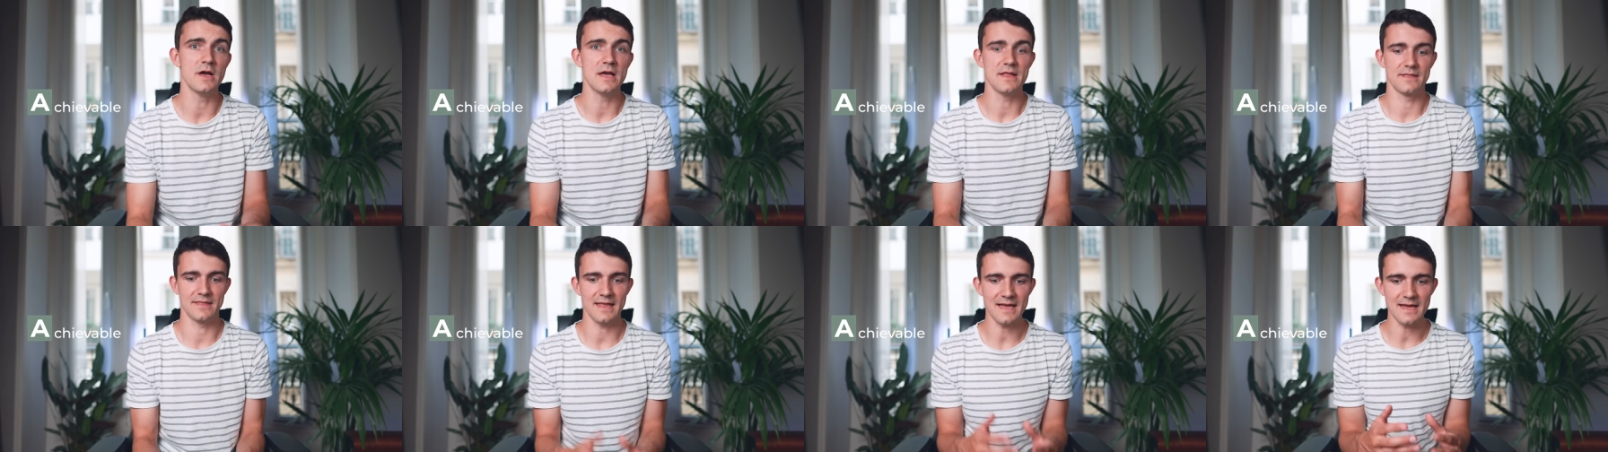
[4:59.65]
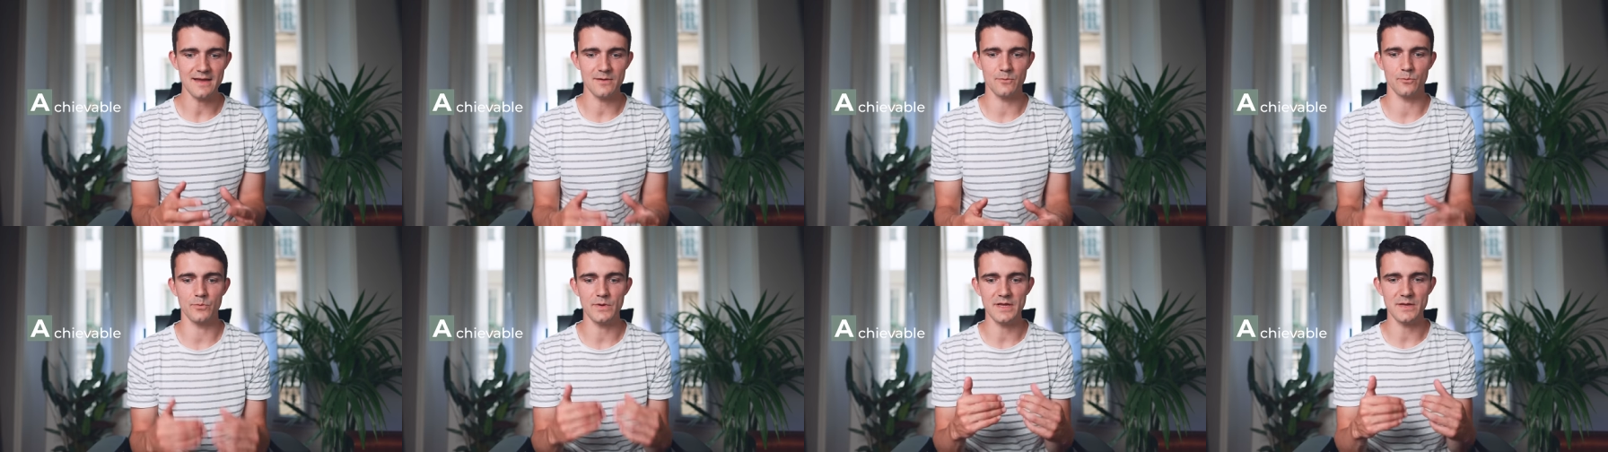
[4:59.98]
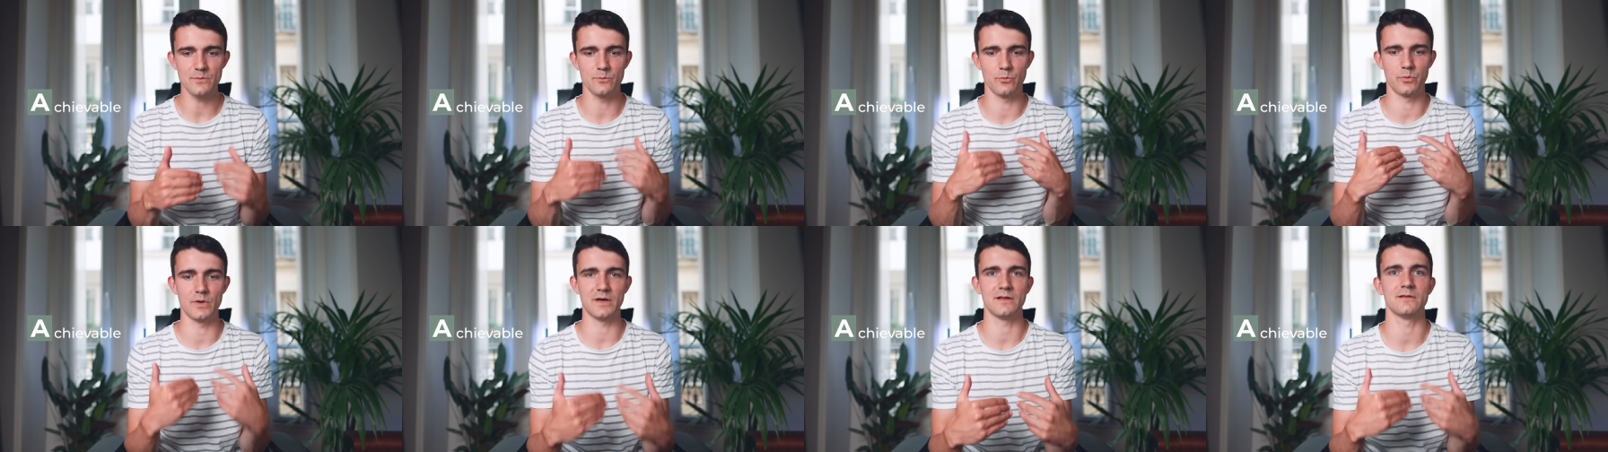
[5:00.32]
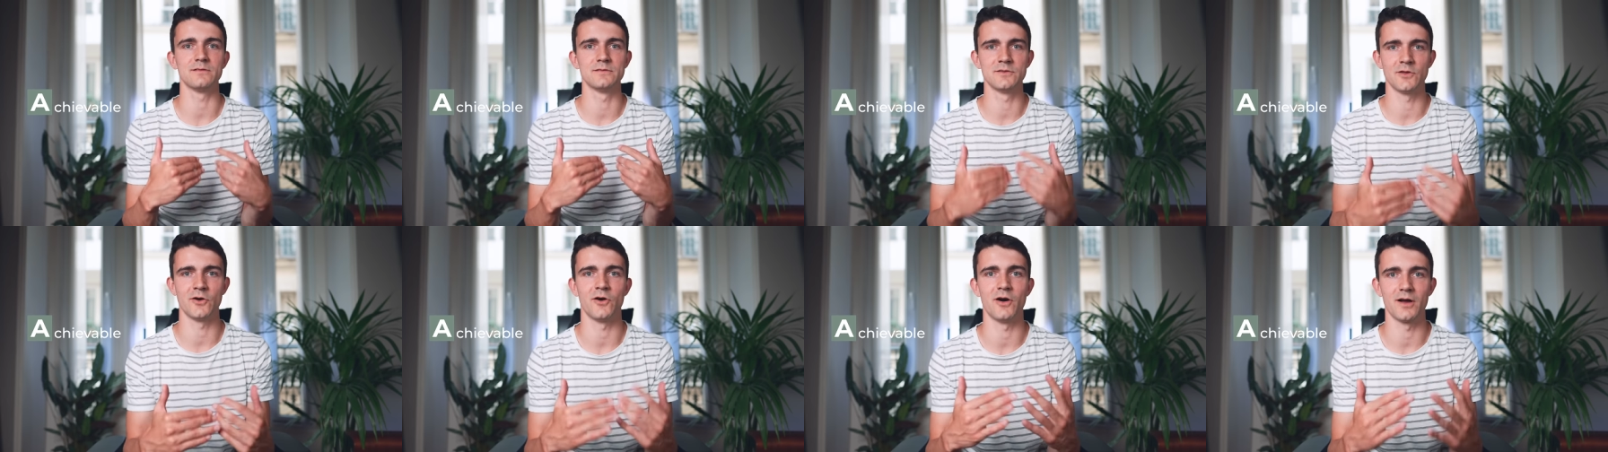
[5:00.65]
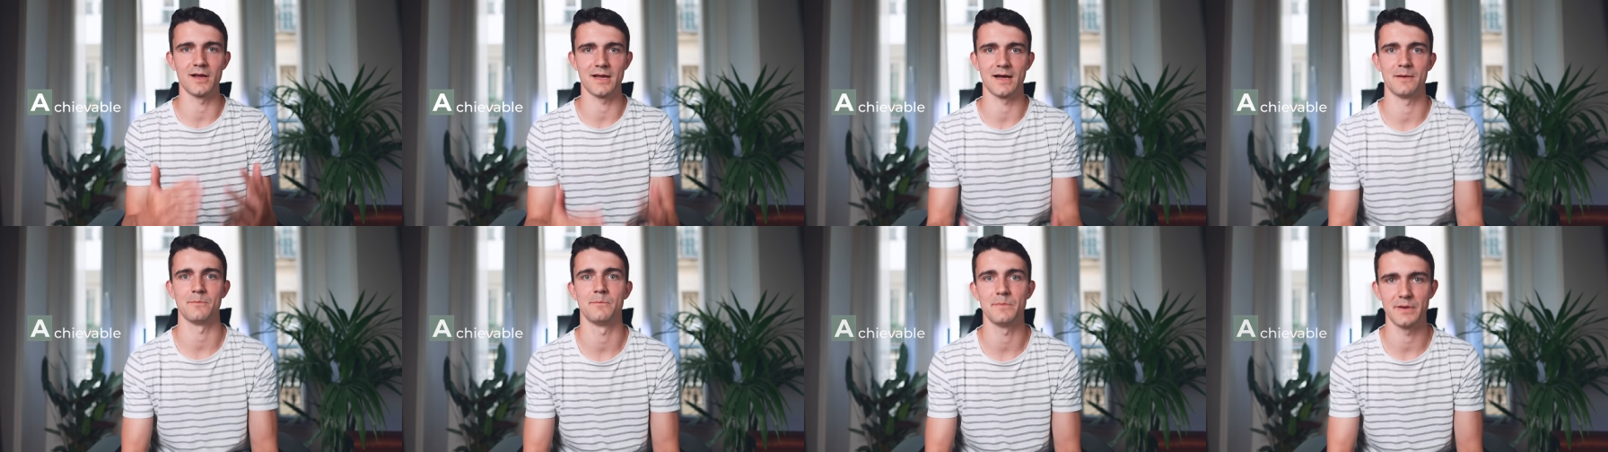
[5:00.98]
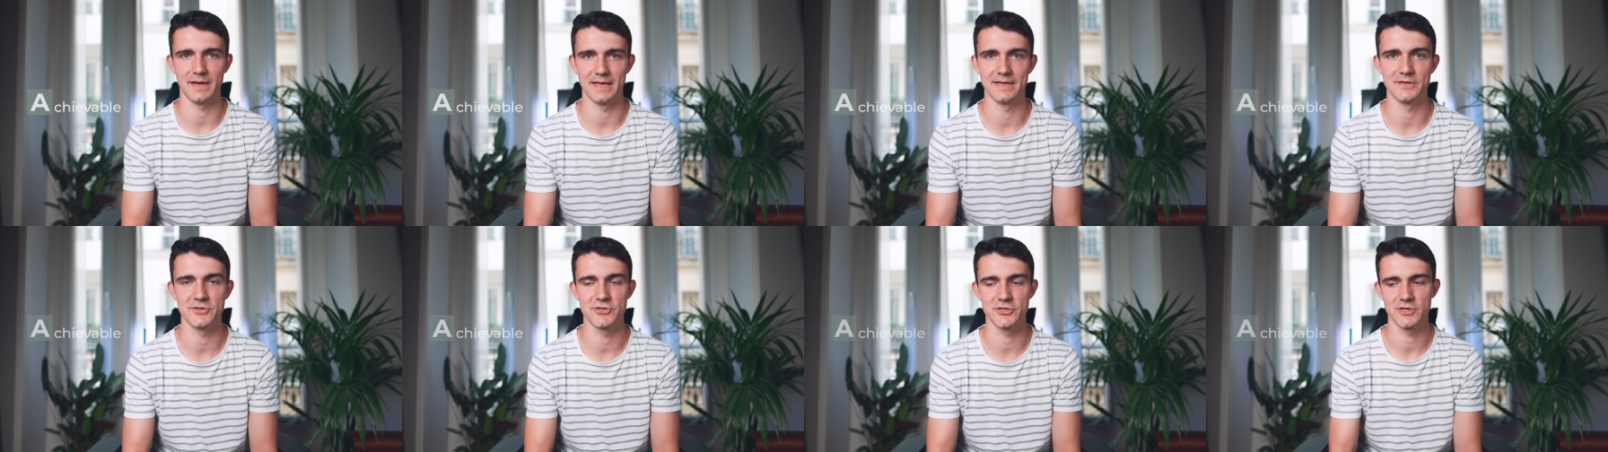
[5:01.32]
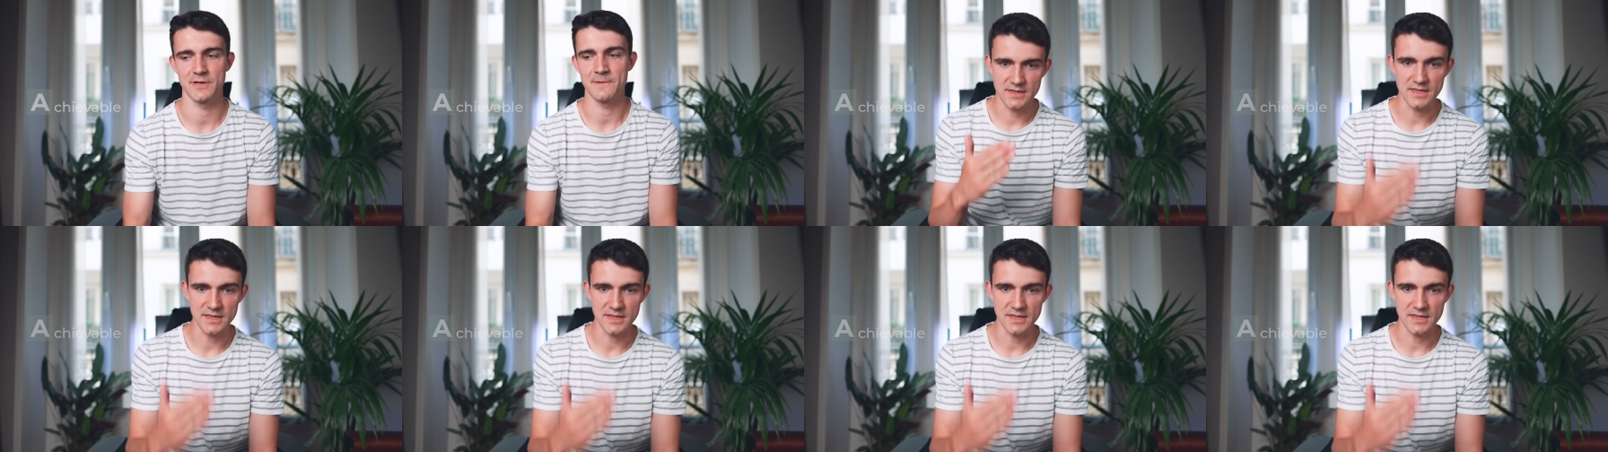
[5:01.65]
that we will not accomplish.